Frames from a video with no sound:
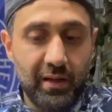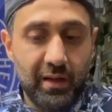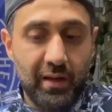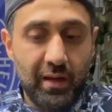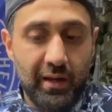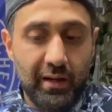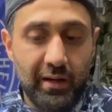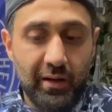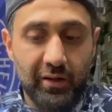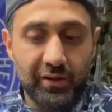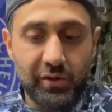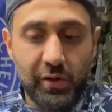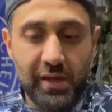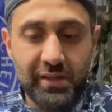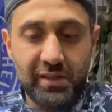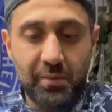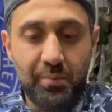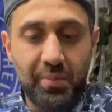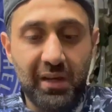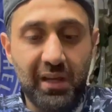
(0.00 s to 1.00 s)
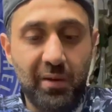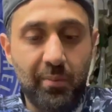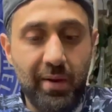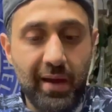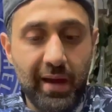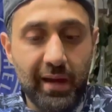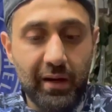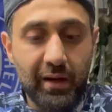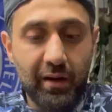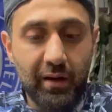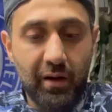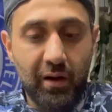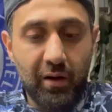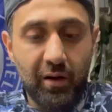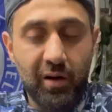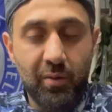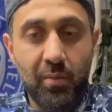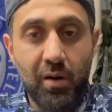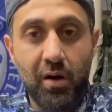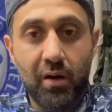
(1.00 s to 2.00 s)
And it also has a piggyback
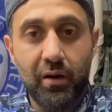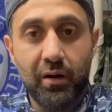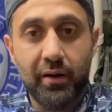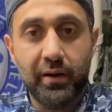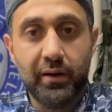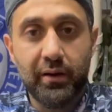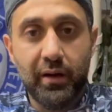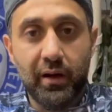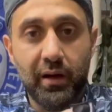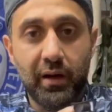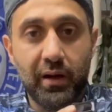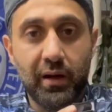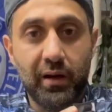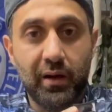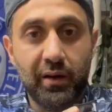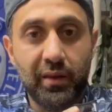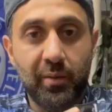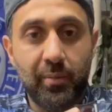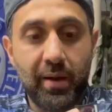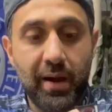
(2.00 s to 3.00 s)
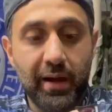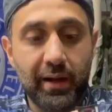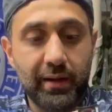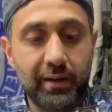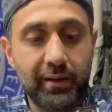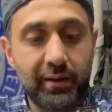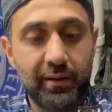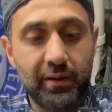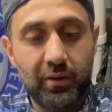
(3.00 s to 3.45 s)
RMR on the back,